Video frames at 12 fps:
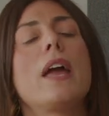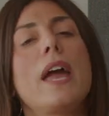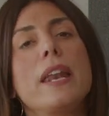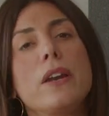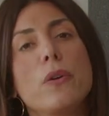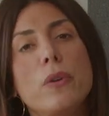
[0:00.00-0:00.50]

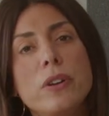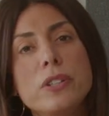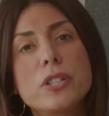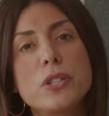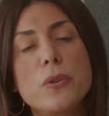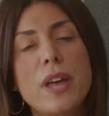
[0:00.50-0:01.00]
And in order
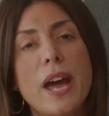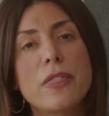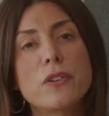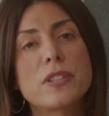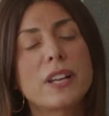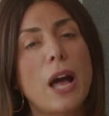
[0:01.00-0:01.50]
to do that,
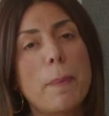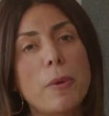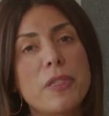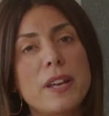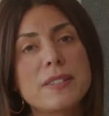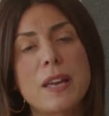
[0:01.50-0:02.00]
there's a
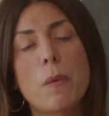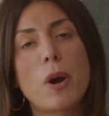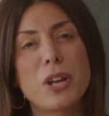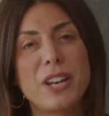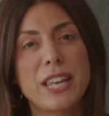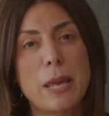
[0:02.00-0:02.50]
couple things I
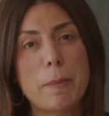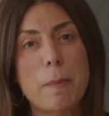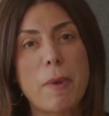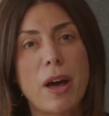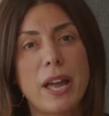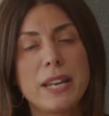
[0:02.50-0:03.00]
want you to keep
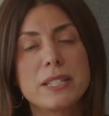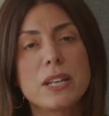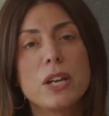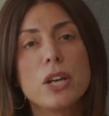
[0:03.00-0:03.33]
in mind.